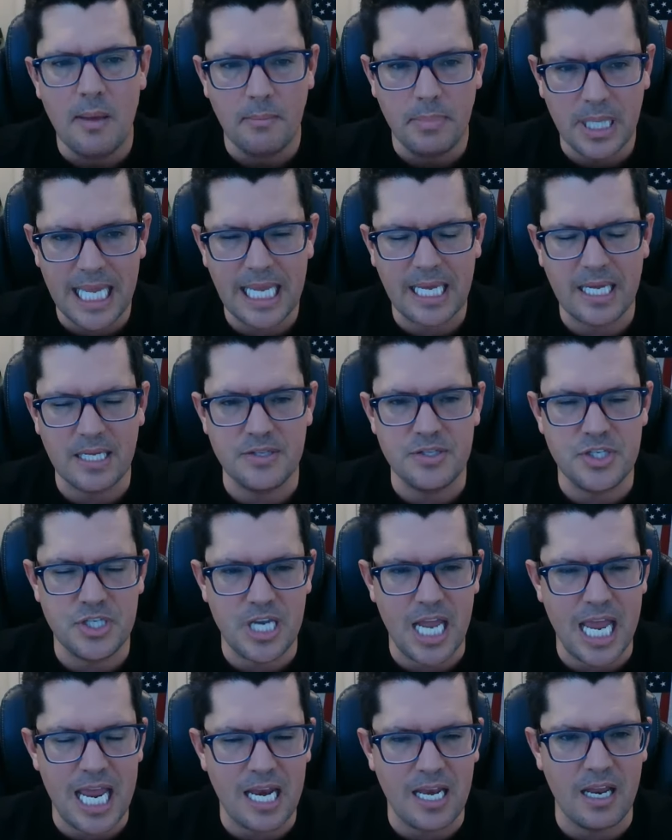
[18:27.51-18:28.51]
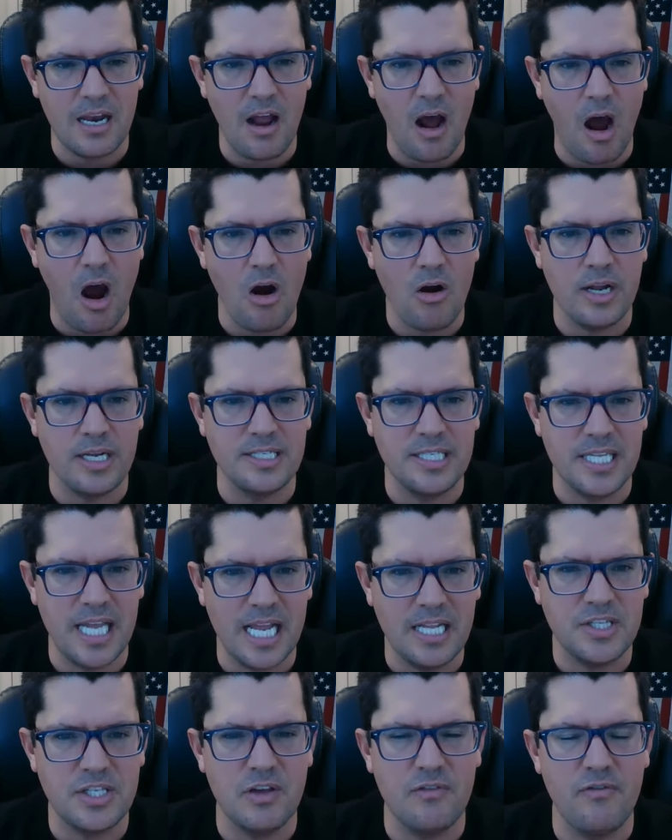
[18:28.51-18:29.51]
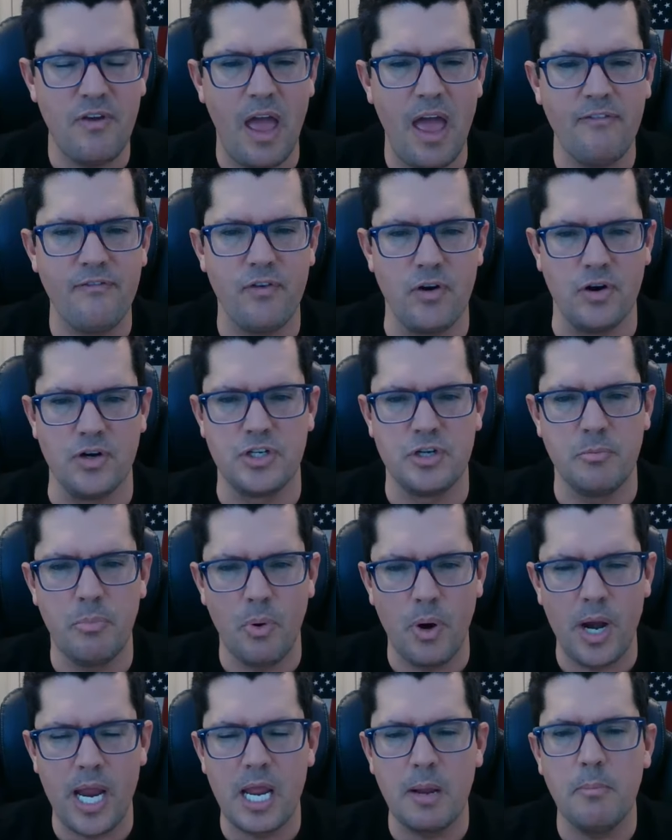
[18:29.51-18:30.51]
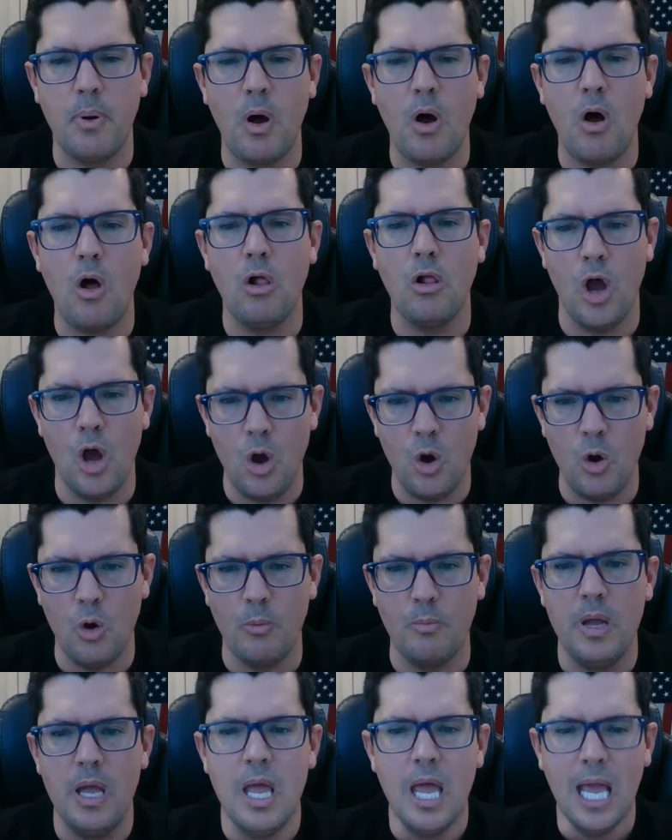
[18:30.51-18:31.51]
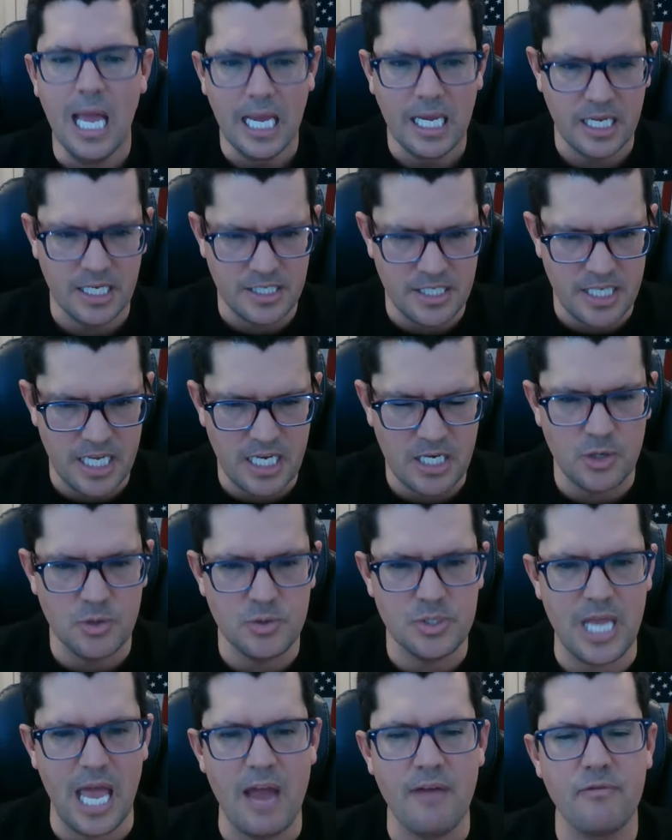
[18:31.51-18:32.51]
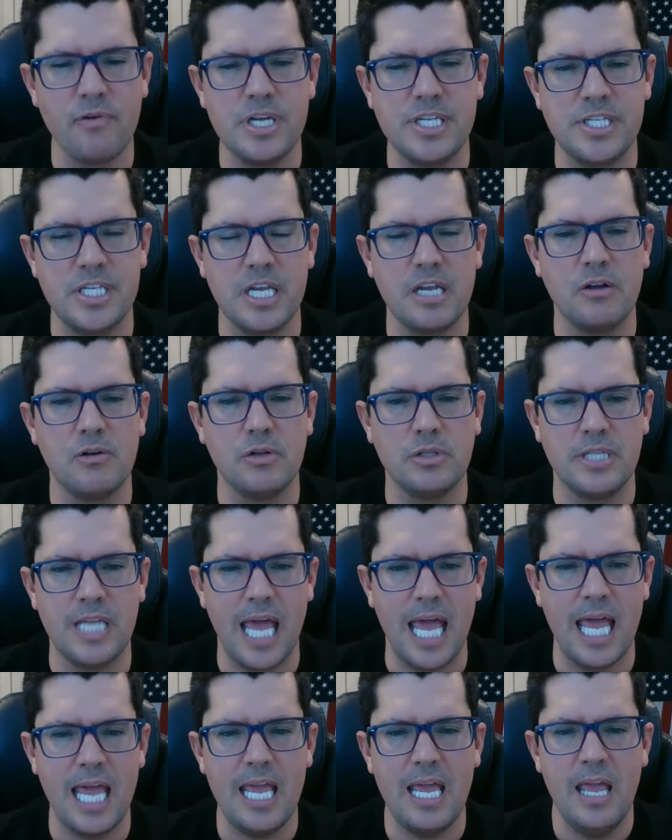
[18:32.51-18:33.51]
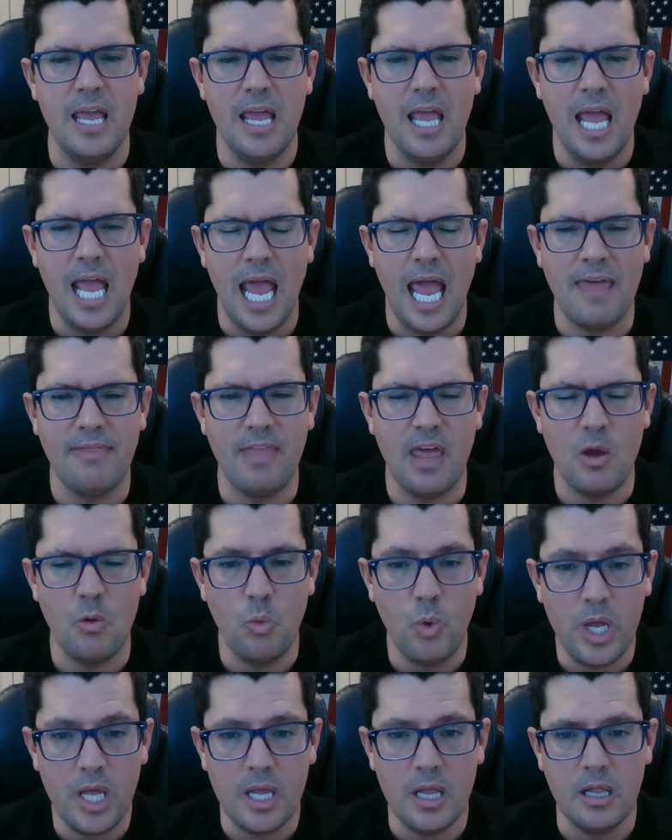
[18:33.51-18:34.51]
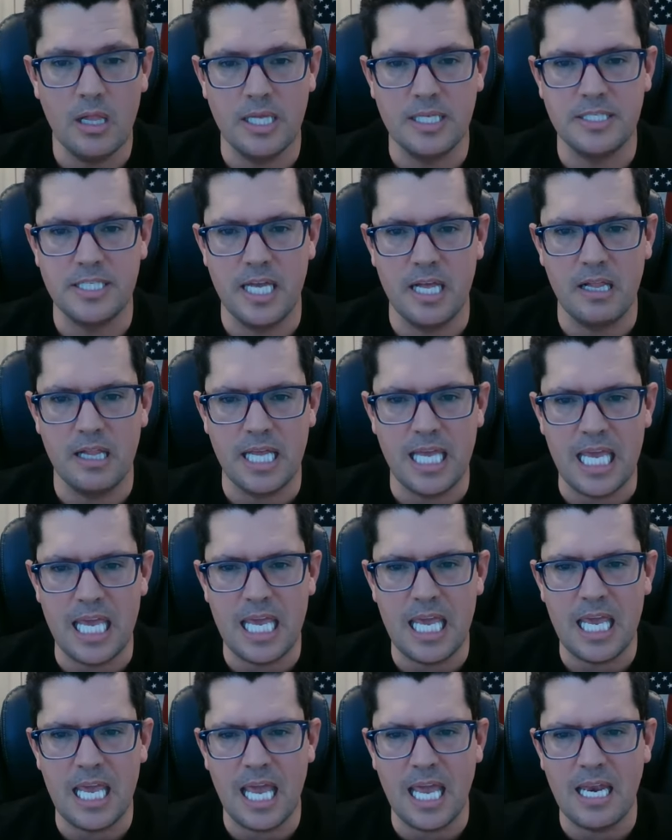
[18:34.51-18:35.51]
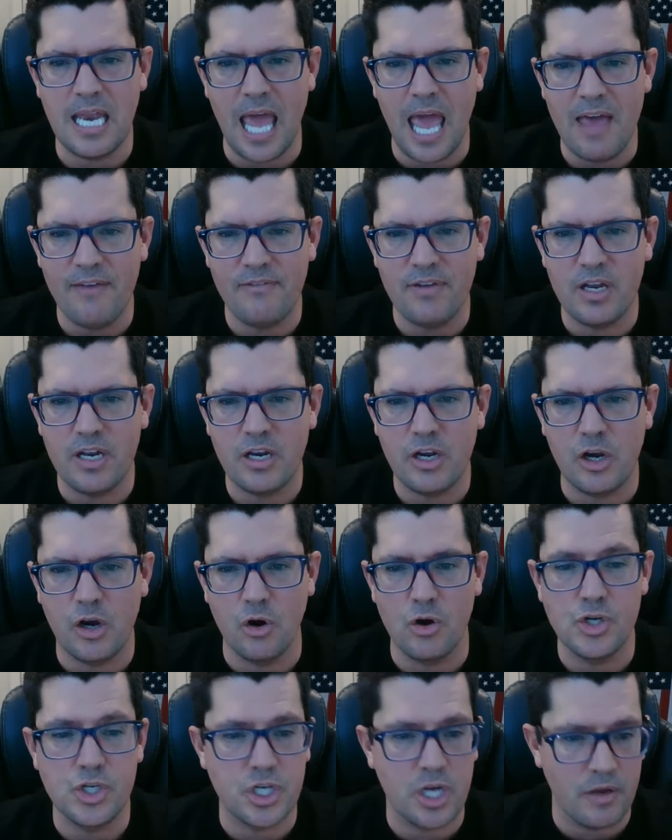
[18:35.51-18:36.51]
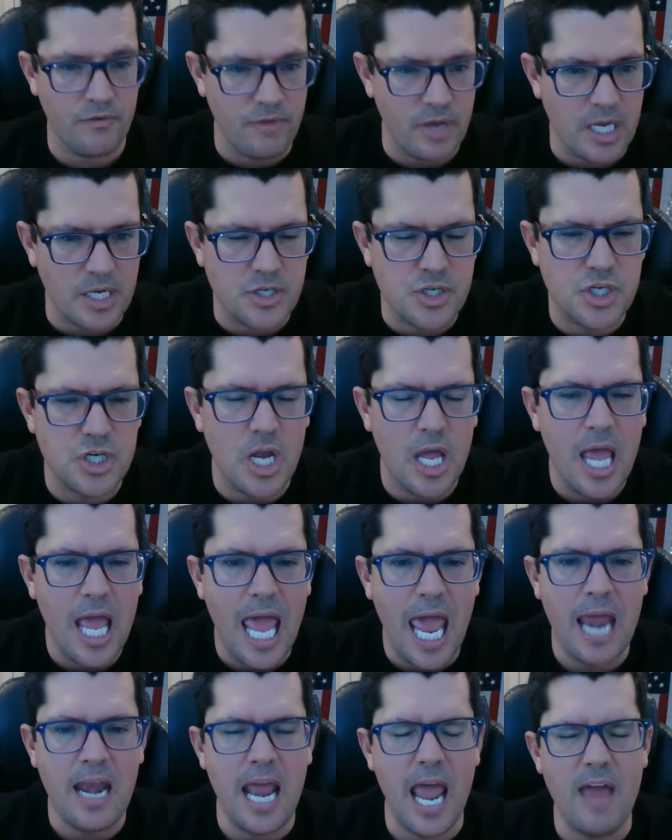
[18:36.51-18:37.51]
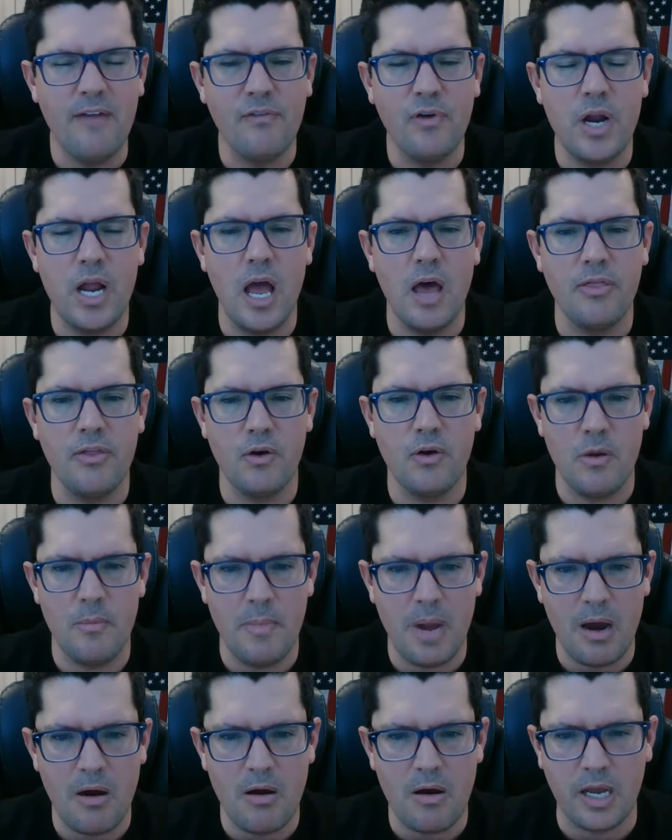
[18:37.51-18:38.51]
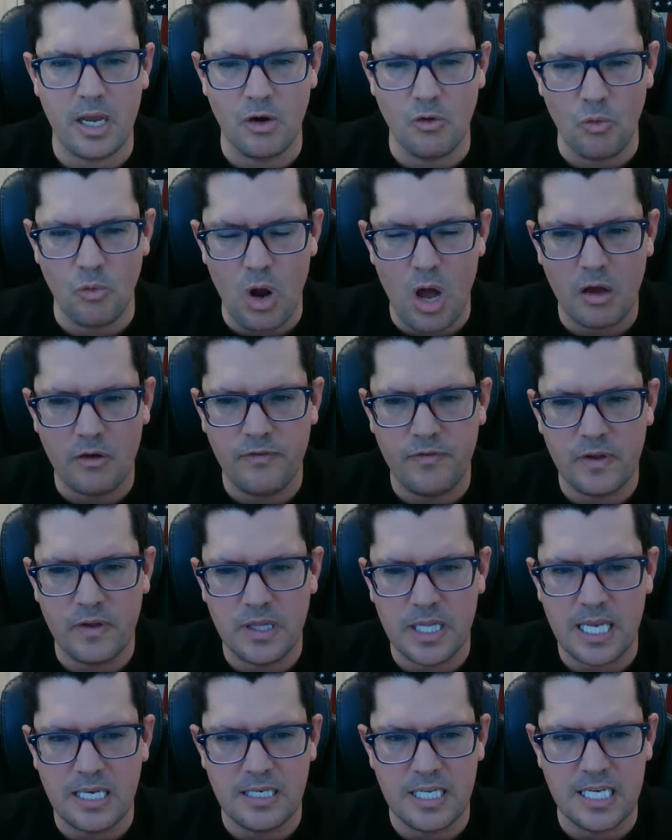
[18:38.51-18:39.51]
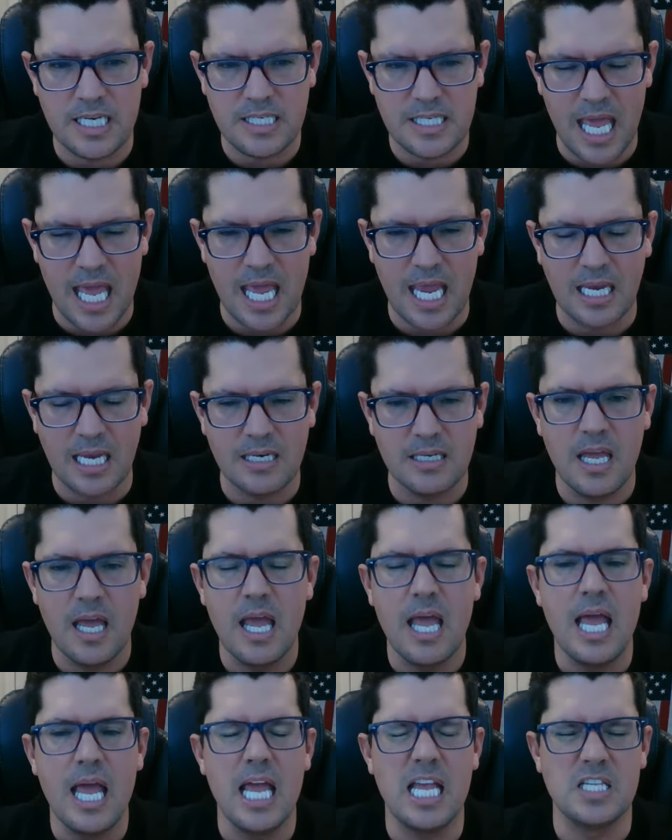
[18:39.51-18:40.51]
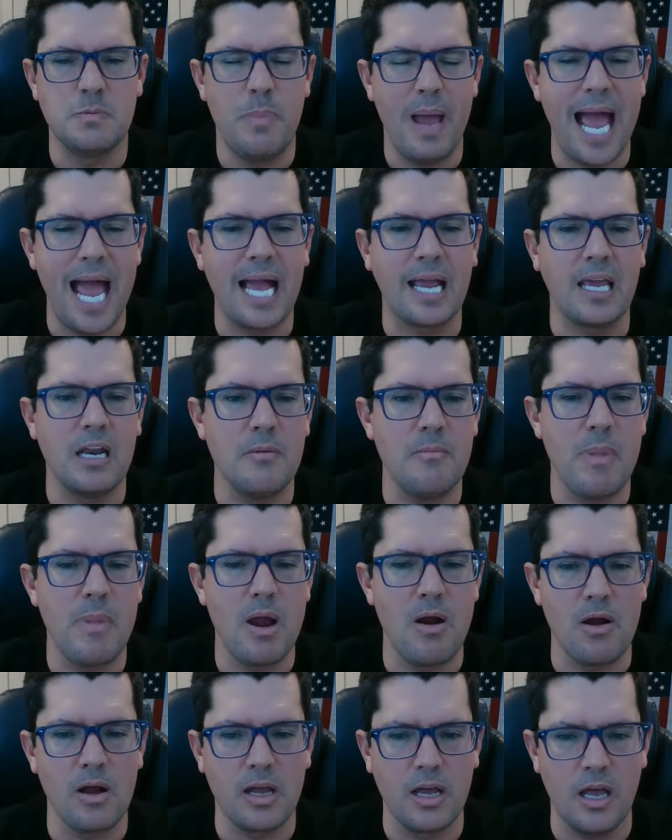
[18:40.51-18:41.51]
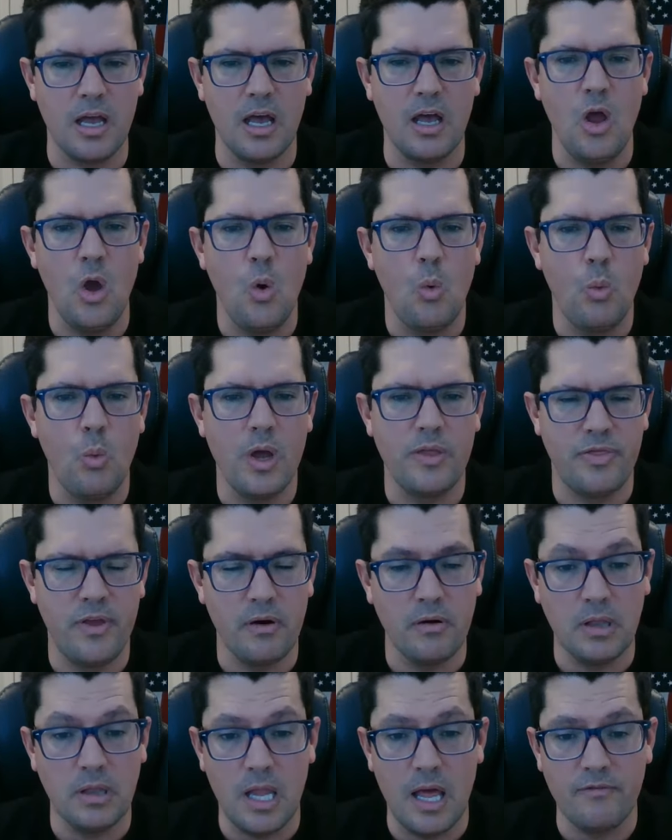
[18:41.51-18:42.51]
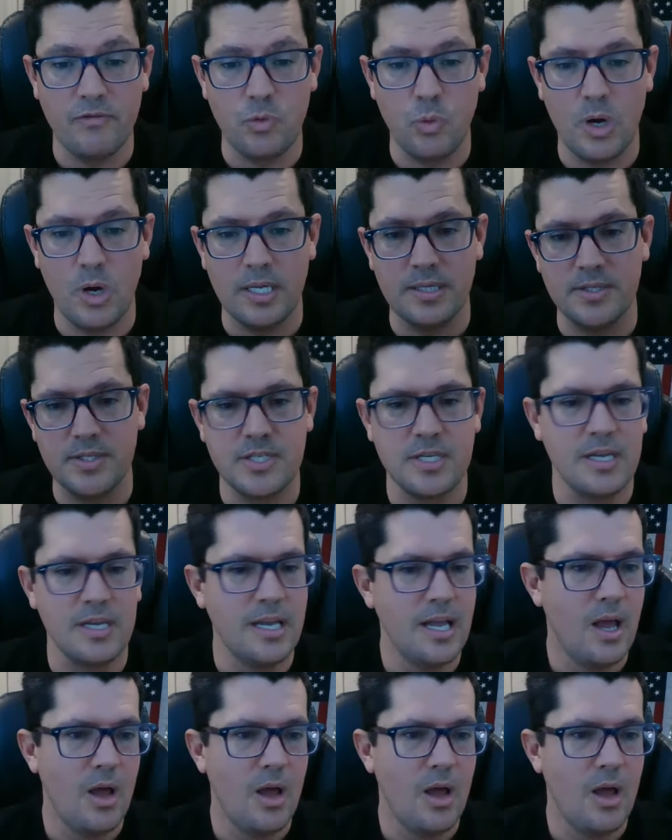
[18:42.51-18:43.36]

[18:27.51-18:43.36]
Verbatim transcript: Blinken stated, Our intensive effort to bring Paul home continues every single day, and they will until he and Evan Gershkovich and every other American wrongfully detained is back in America with their loved ones.